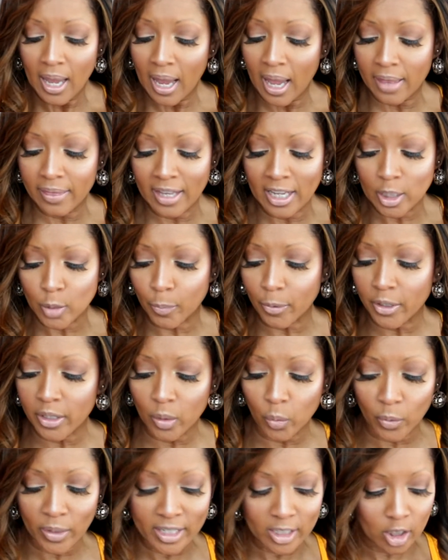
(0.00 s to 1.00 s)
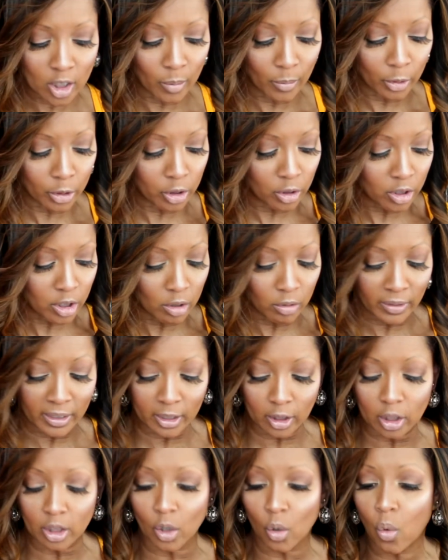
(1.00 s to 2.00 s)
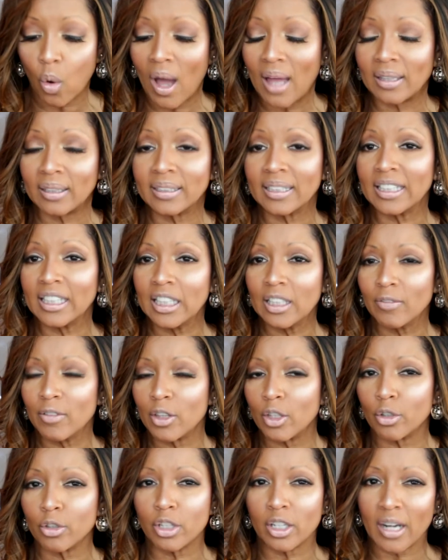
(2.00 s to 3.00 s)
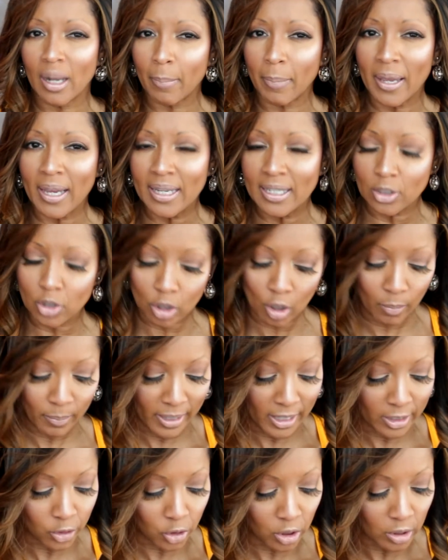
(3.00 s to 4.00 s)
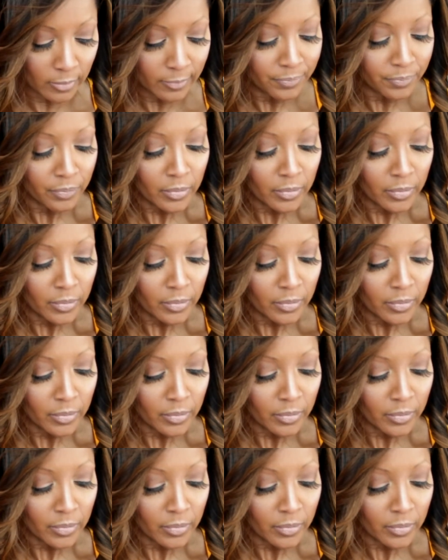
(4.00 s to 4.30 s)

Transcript: And that's pretty reasonable. You still get good quality even though you're not paying so much.